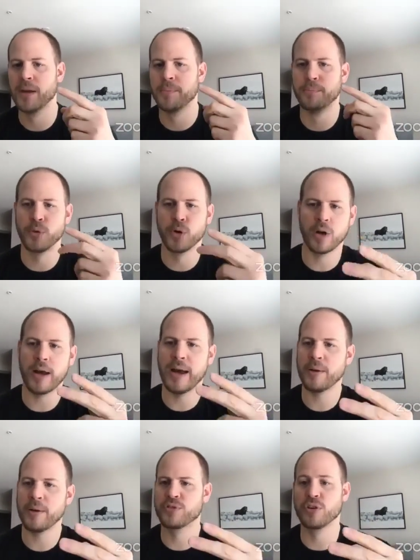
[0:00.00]

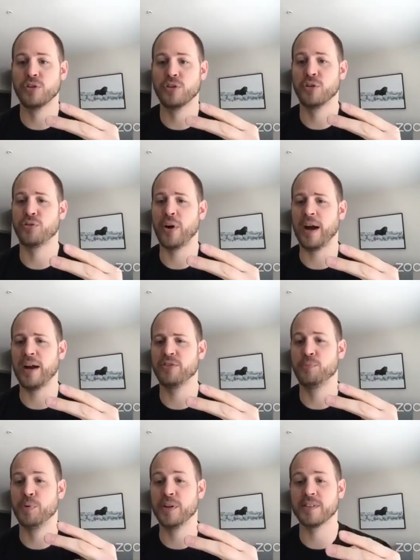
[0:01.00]
Murad was going to do
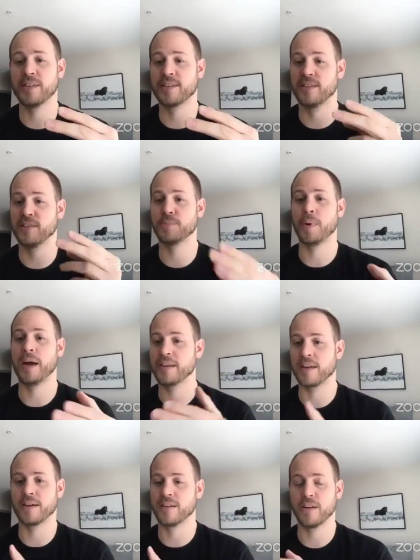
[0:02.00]
five businesses by the
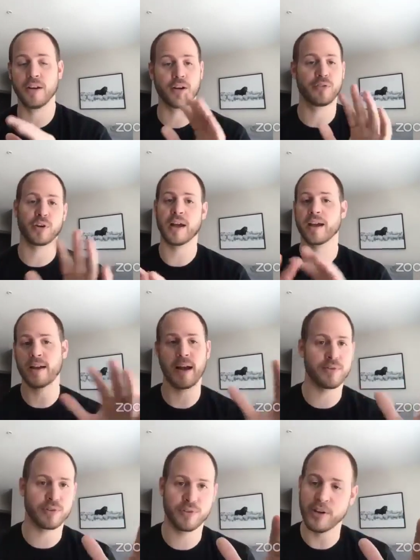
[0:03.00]
end of the year. Forget
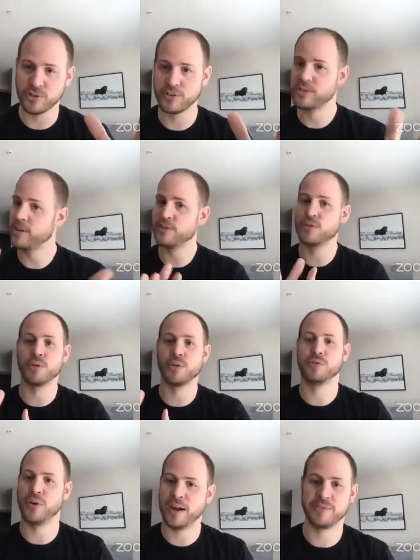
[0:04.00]
conversations. He's doing
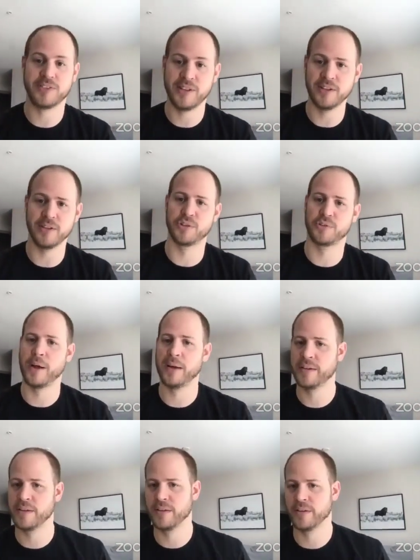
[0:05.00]
five deals by
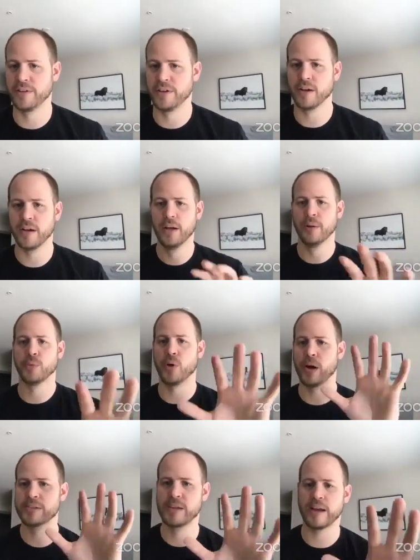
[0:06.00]
the end of the year.
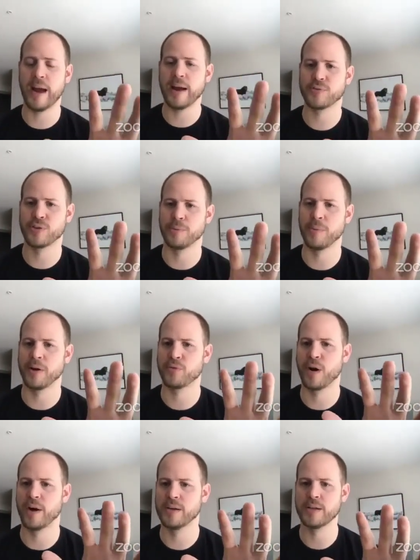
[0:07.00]
Murad, get after it, my
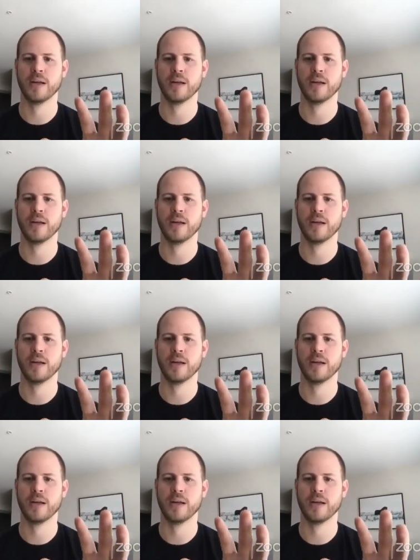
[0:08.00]
friend.